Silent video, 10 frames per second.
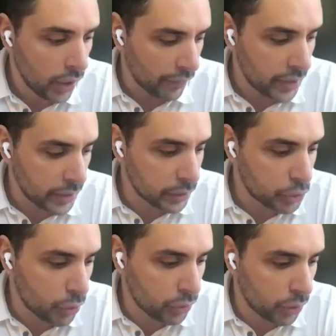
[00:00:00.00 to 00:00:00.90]
I think in the
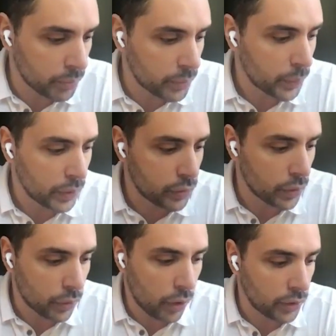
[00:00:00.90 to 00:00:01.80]
short term is
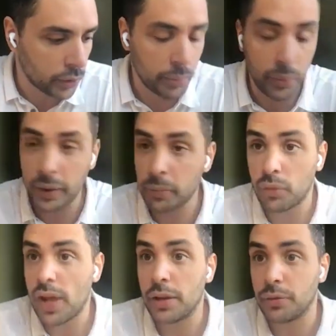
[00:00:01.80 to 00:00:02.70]
only going to bring
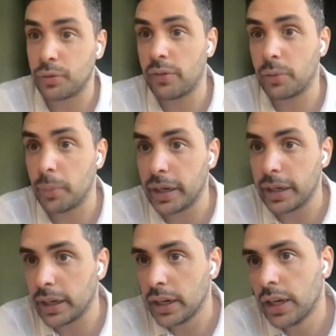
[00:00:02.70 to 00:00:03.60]
more value for
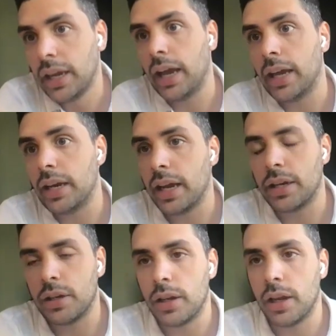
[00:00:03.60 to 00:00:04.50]
everybody and
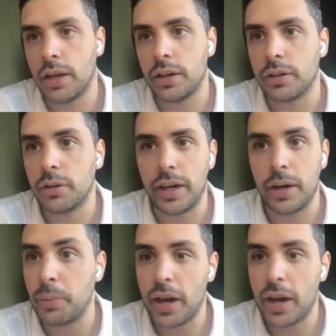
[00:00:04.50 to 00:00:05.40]
create
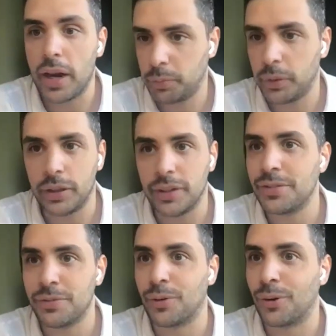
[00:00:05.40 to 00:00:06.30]
a better
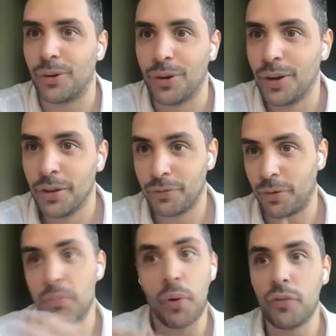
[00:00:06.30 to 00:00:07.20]
experience
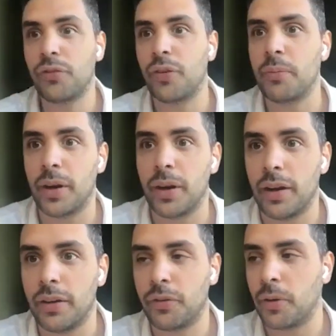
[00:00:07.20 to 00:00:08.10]
from
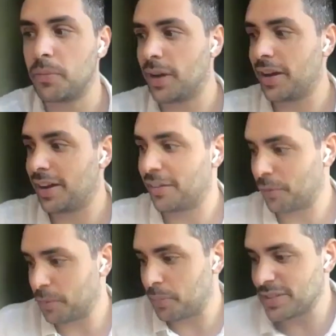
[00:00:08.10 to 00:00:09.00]

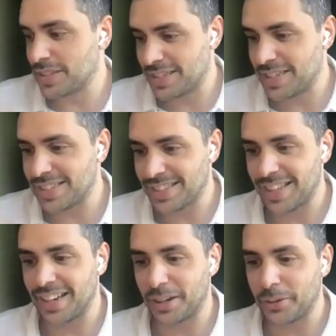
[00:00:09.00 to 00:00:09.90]
the businesses
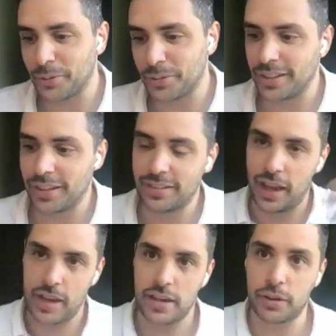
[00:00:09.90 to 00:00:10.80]
that are using this
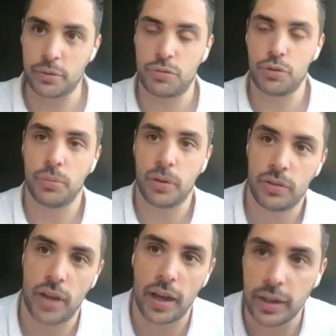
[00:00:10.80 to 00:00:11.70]
and the consumer
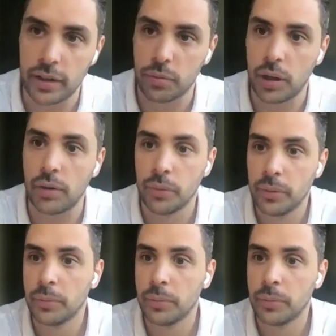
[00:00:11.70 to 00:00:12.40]
side as well.